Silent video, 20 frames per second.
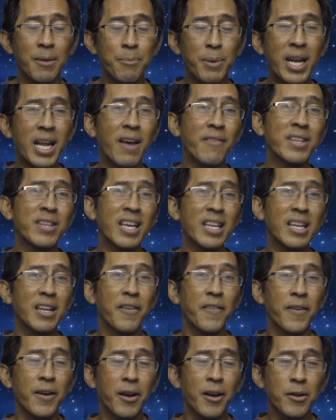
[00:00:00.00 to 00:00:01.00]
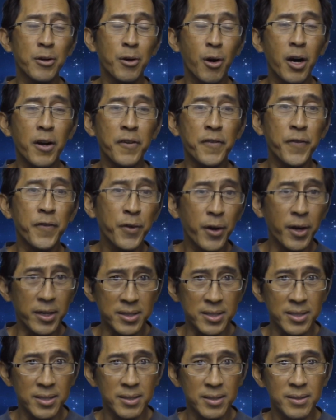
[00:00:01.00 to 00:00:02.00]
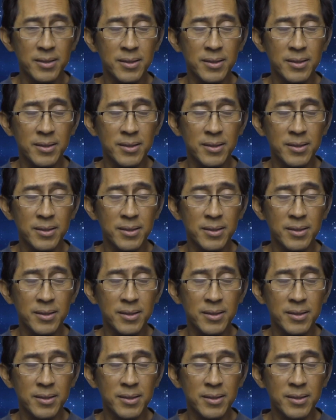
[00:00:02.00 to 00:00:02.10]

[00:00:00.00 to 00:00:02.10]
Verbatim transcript: might have taken it go on foot